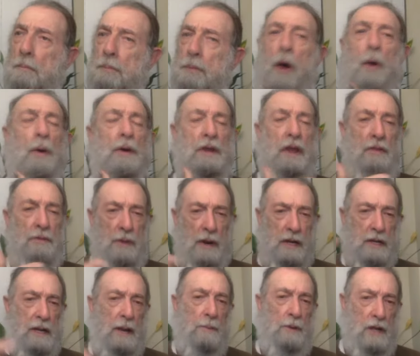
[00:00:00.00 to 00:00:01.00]
Oh, another
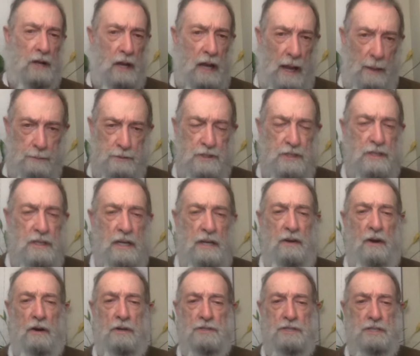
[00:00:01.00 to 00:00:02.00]
economic collapse
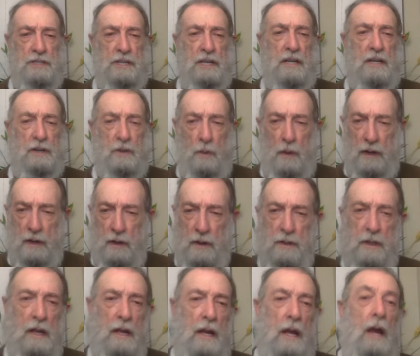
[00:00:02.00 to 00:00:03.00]
in Argentina going
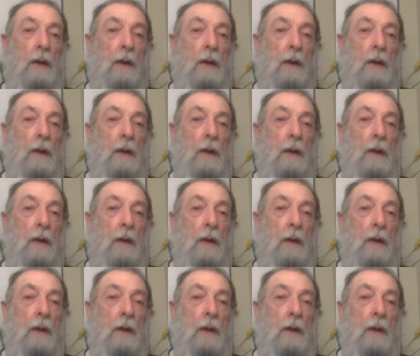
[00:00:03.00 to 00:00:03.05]
on.